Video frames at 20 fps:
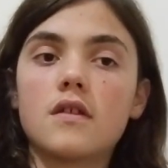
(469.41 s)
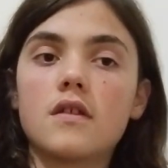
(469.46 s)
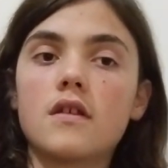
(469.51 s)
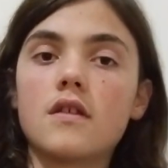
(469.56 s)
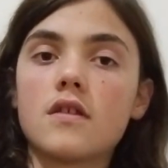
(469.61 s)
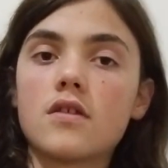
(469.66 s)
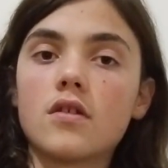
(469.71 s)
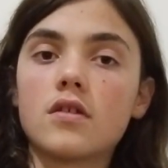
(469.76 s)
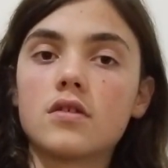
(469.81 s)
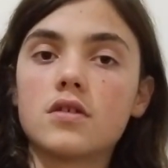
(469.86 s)

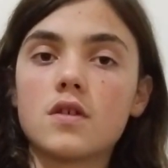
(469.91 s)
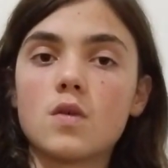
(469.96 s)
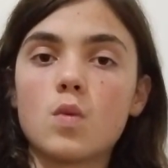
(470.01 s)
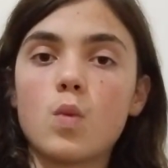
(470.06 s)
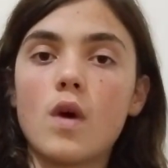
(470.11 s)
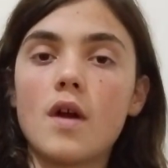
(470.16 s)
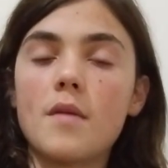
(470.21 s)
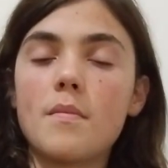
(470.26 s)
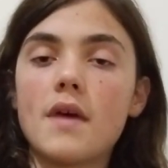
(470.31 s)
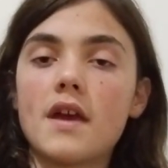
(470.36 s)
It's not just
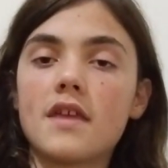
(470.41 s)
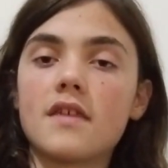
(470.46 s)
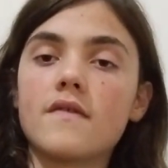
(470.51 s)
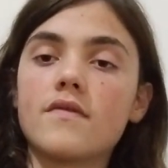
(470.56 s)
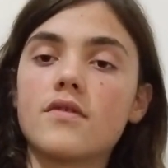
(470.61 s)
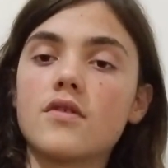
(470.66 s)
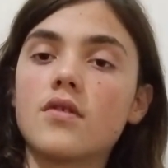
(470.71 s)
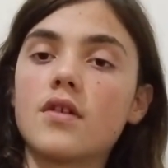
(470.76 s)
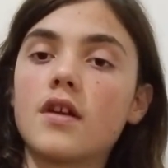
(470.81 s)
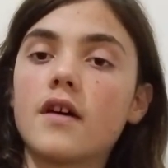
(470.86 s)
one
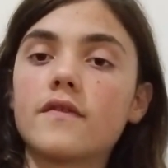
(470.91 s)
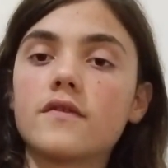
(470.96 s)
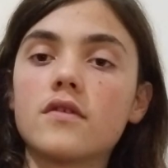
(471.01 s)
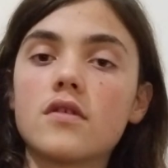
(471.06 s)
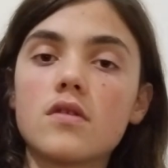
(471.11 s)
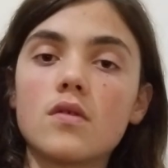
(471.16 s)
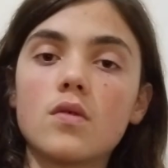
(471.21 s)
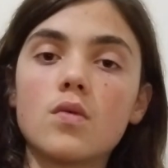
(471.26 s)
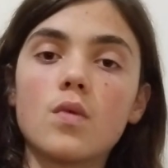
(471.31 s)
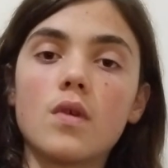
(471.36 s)
massive zone after
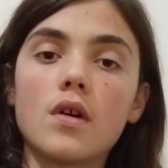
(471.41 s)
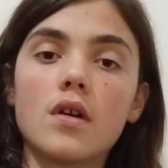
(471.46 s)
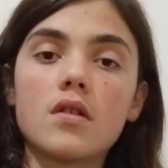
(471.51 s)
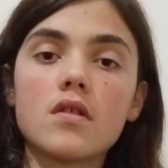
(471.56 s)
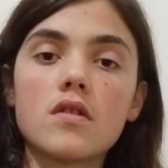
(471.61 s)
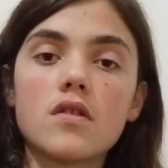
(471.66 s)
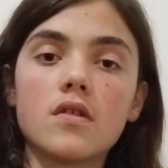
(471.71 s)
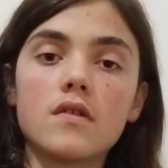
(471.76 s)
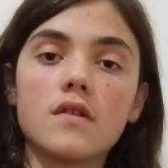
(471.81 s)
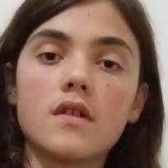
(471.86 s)
zone
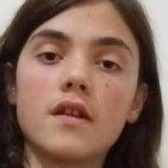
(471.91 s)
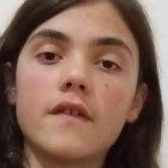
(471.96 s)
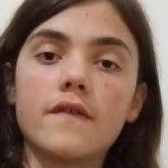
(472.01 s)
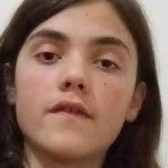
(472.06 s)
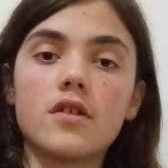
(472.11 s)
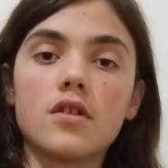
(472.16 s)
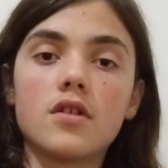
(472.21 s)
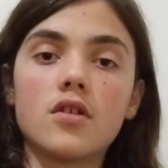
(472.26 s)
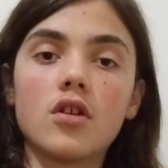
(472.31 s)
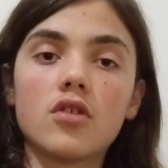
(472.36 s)
one, so that
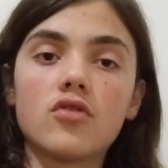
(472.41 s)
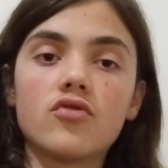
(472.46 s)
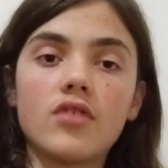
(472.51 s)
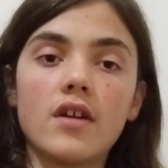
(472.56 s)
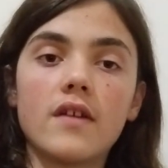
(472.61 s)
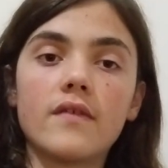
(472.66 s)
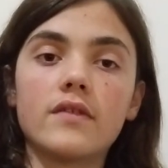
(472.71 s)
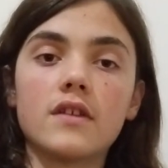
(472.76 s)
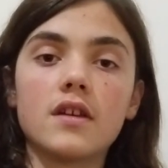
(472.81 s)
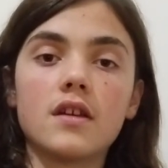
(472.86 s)
if you're not
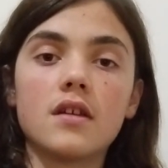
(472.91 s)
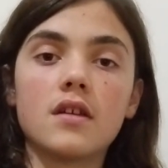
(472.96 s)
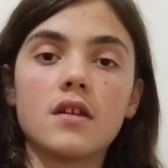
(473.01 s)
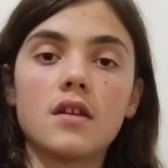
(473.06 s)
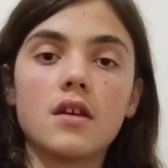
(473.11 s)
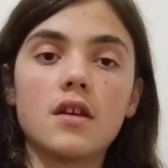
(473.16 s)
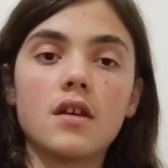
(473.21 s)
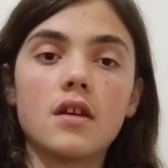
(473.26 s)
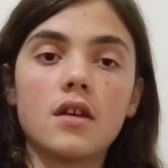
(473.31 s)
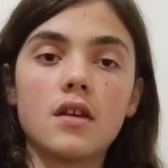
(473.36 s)
traveling
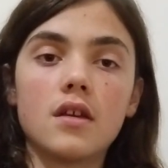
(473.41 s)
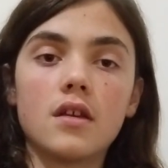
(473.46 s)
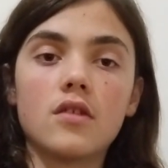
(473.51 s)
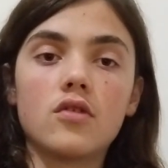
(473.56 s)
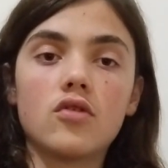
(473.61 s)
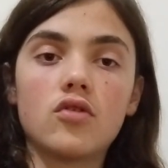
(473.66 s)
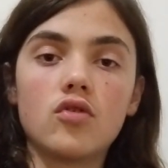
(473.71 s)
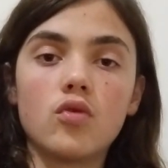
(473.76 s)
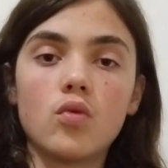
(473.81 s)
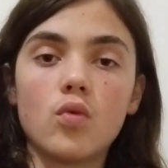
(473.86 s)

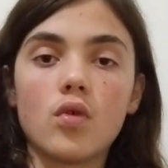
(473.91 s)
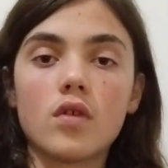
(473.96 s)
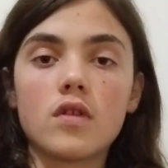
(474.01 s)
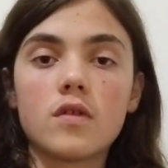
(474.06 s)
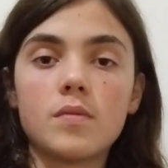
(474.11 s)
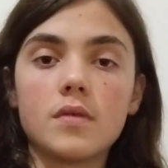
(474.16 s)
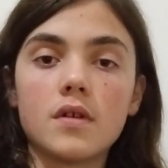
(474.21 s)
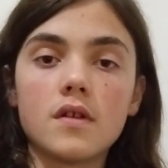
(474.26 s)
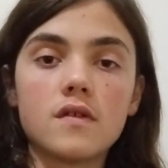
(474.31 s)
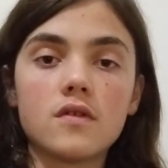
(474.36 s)

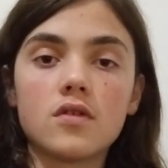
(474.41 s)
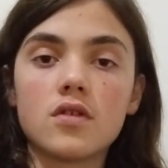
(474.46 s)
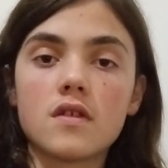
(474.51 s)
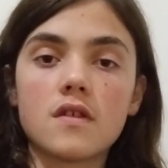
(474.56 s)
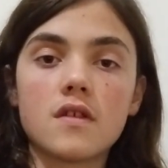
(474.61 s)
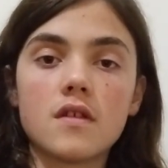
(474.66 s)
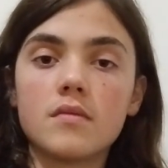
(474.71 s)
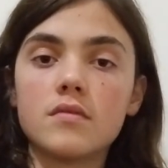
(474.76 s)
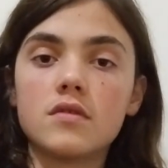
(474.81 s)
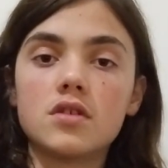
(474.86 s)
towards Perth,
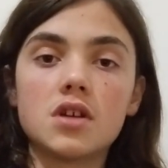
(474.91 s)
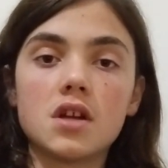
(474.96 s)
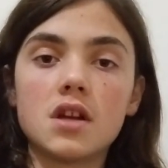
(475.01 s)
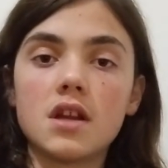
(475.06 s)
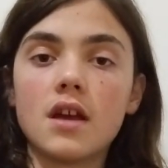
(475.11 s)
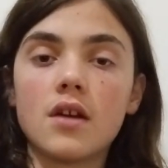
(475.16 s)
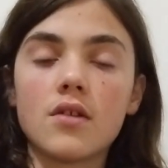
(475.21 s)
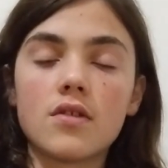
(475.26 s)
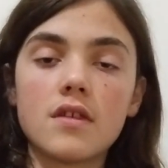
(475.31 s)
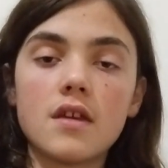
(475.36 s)
just some
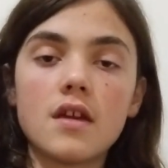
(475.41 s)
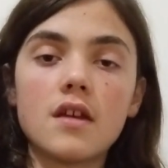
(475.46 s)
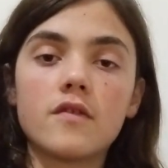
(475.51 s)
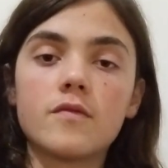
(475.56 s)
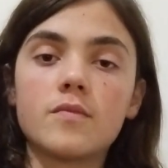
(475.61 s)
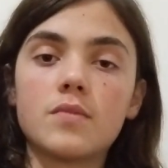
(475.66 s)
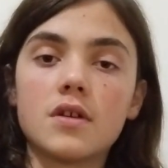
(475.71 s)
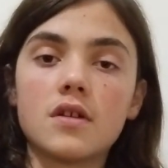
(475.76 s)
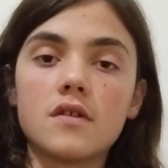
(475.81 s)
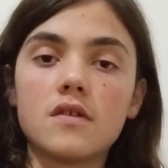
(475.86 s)
journey outside
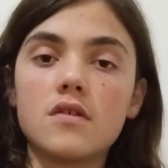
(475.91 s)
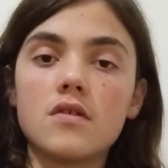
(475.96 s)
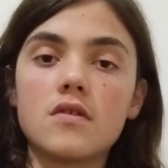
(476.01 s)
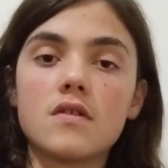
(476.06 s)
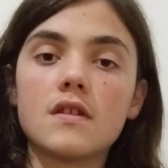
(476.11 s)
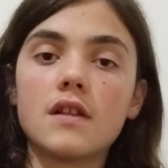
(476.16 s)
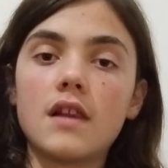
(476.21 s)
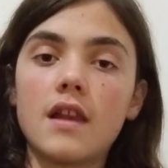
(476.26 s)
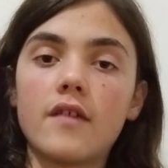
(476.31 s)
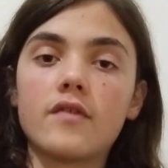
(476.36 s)
of Perth, you
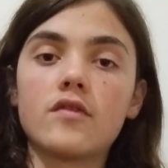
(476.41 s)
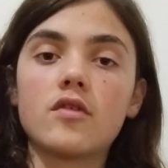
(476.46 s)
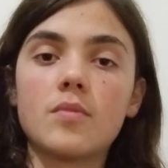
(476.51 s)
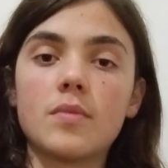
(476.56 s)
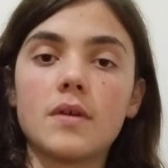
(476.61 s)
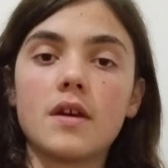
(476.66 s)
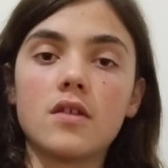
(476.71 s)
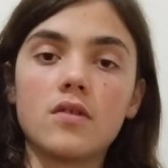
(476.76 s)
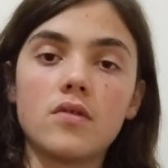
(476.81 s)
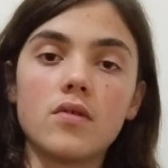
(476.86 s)
still have to
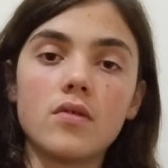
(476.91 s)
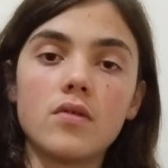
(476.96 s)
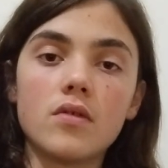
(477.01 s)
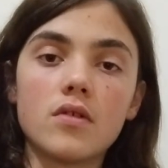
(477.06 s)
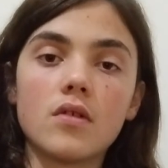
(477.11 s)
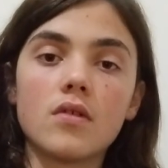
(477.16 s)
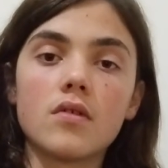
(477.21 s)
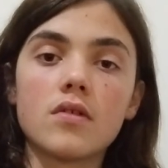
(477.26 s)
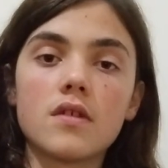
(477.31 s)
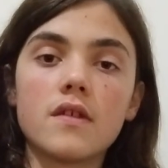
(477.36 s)
pay two
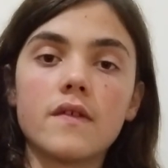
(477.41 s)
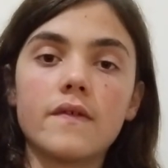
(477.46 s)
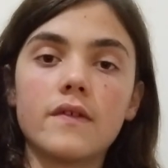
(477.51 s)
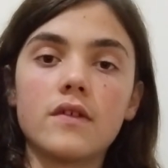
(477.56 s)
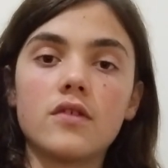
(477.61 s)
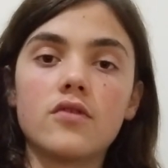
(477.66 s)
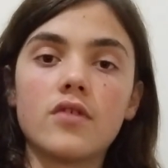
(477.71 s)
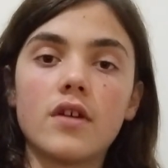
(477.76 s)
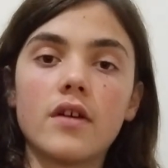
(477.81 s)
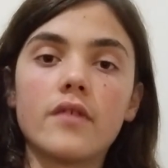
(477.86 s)
zones if you
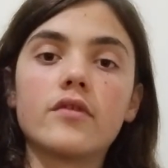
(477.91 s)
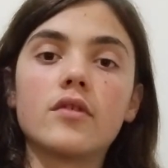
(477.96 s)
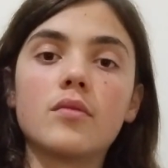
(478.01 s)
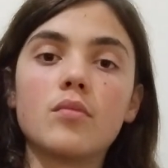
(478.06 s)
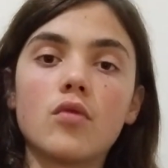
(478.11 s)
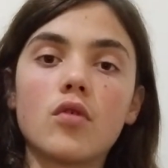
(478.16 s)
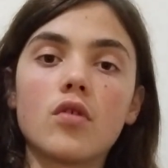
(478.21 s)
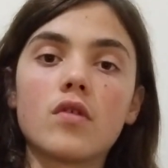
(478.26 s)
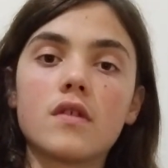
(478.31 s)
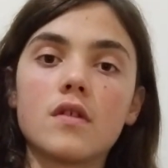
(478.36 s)
travel
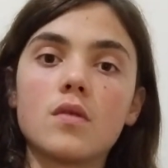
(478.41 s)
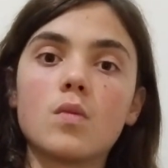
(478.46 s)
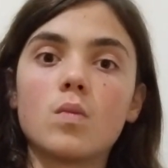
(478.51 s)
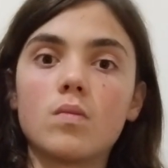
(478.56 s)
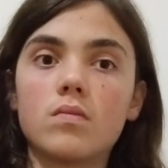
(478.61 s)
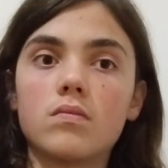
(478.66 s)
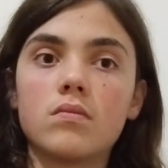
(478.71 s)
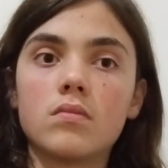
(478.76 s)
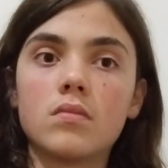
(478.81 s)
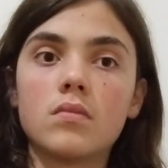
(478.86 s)
more than
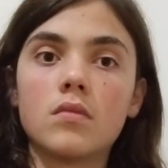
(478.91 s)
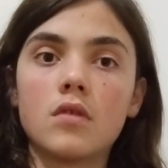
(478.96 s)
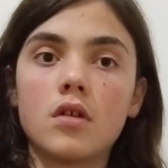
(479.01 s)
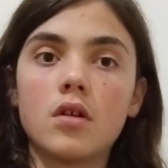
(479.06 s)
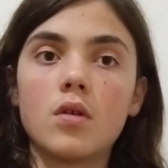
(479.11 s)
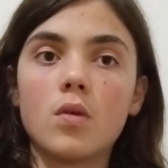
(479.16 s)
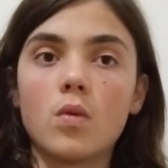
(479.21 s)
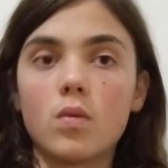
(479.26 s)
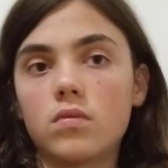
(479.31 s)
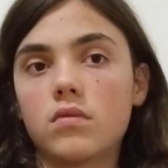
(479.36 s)

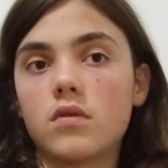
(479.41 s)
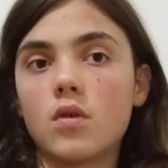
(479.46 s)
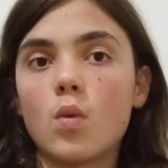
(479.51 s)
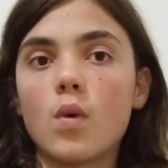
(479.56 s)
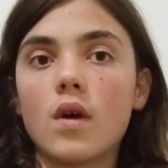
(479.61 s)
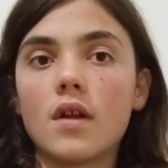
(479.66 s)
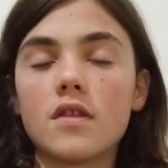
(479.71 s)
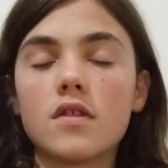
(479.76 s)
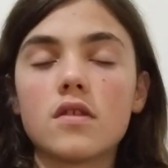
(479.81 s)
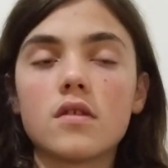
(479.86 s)
the
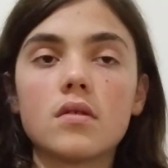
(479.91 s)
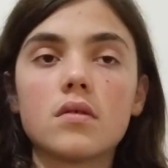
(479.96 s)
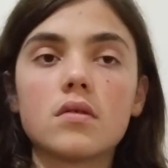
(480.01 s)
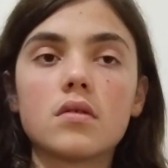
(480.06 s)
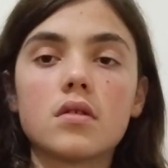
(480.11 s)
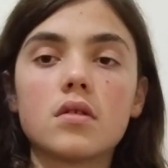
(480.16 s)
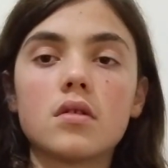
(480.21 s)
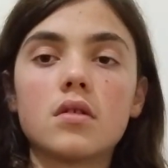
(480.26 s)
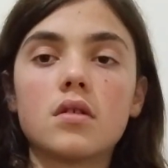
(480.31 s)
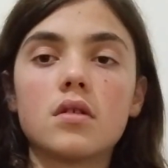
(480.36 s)
one
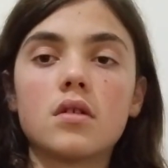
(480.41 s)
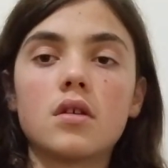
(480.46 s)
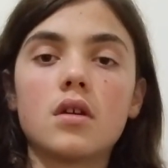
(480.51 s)
zone